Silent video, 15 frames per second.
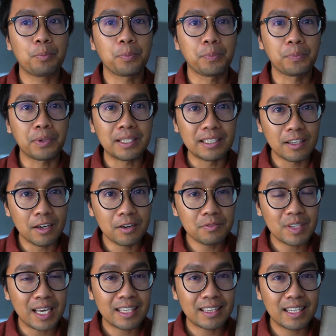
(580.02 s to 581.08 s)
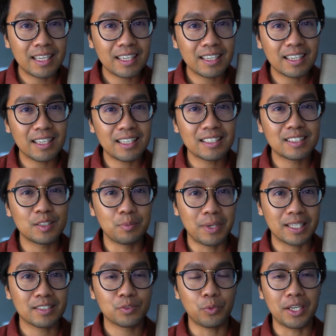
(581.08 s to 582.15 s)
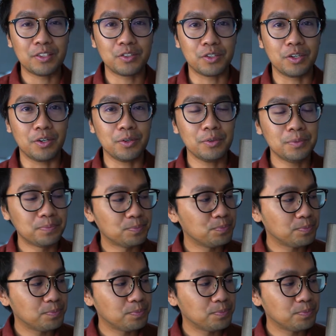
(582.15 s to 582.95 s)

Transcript: pre-loved, I think, is the best way to go.